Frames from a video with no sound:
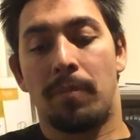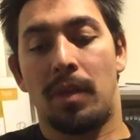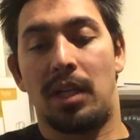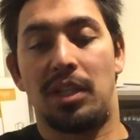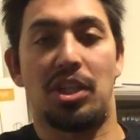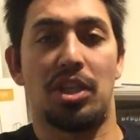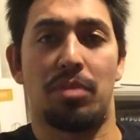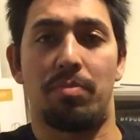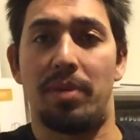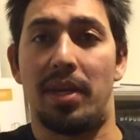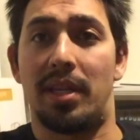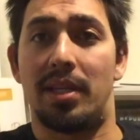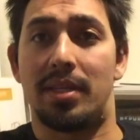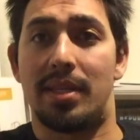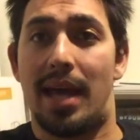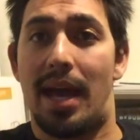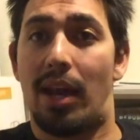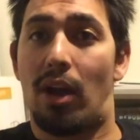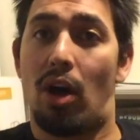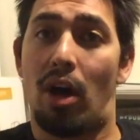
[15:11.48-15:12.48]
Just means
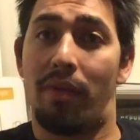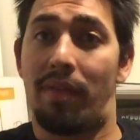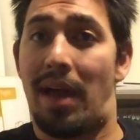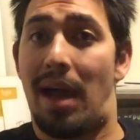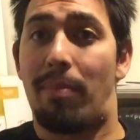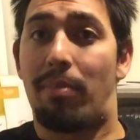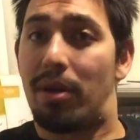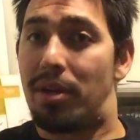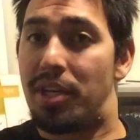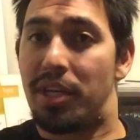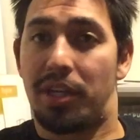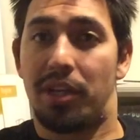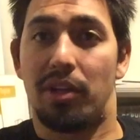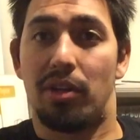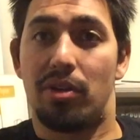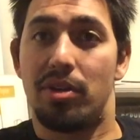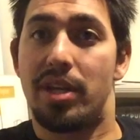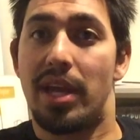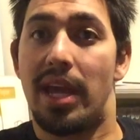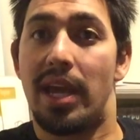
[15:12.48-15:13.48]
that on that
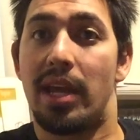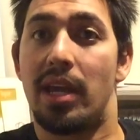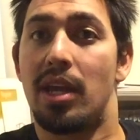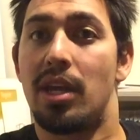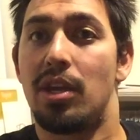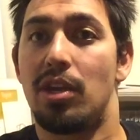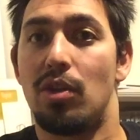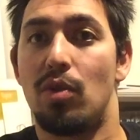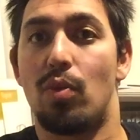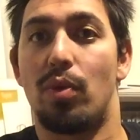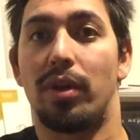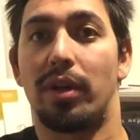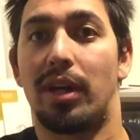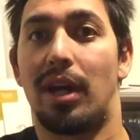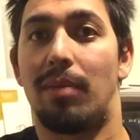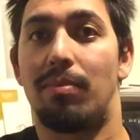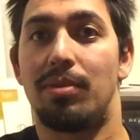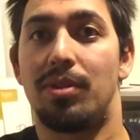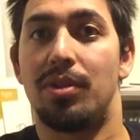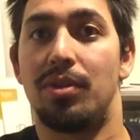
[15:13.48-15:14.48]
particular day you work
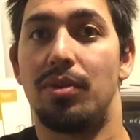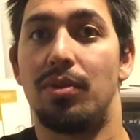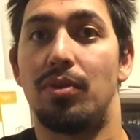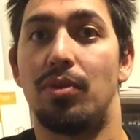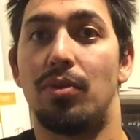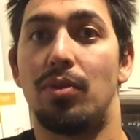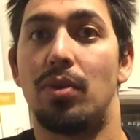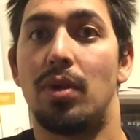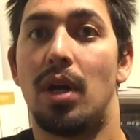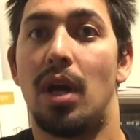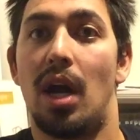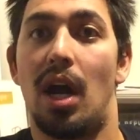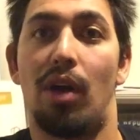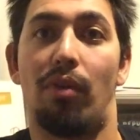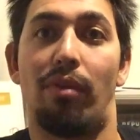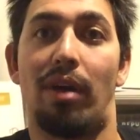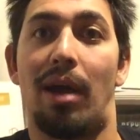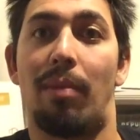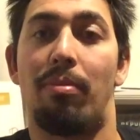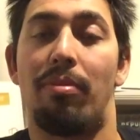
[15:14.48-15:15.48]
up to a
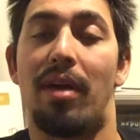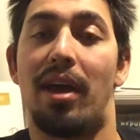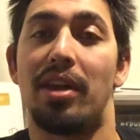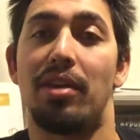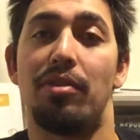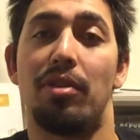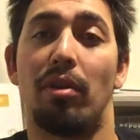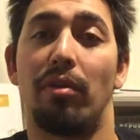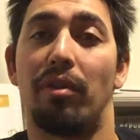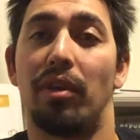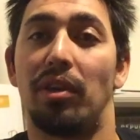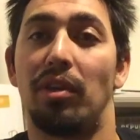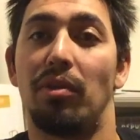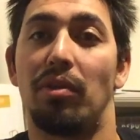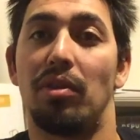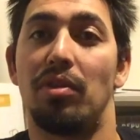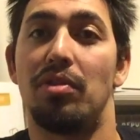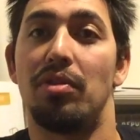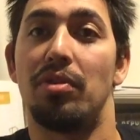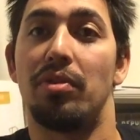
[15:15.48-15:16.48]
rep that you don't think you
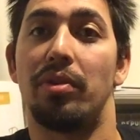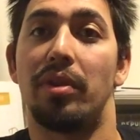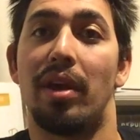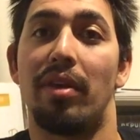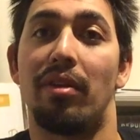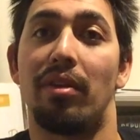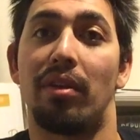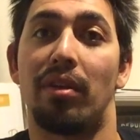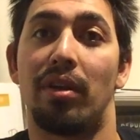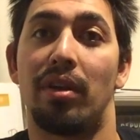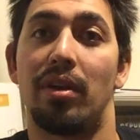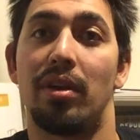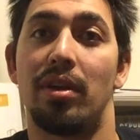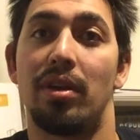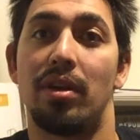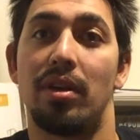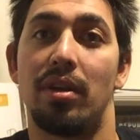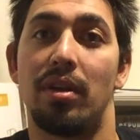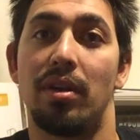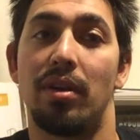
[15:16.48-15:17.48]
could do another
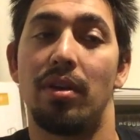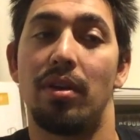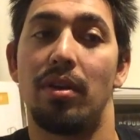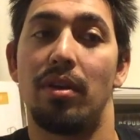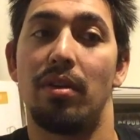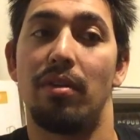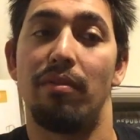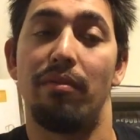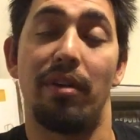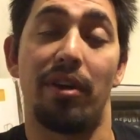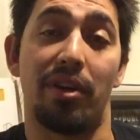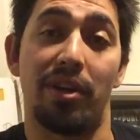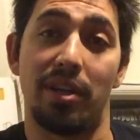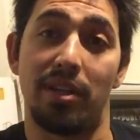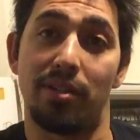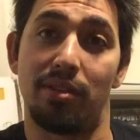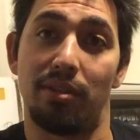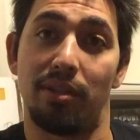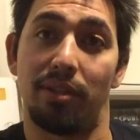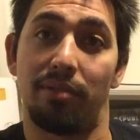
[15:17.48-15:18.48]
very
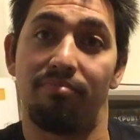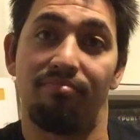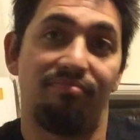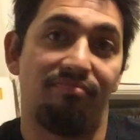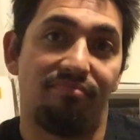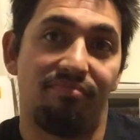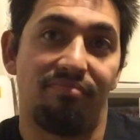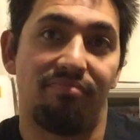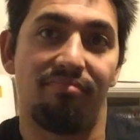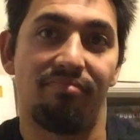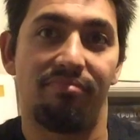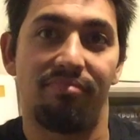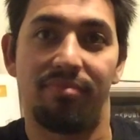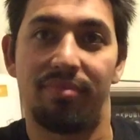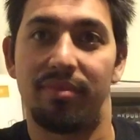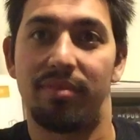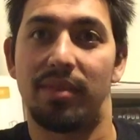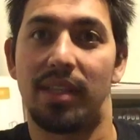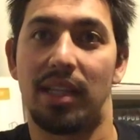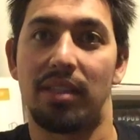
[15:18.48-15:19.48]
easily.
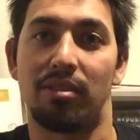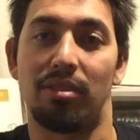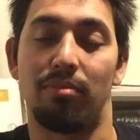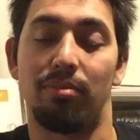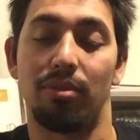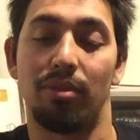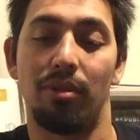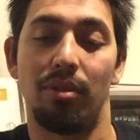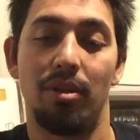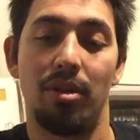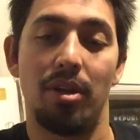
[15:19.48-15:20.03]
That simple.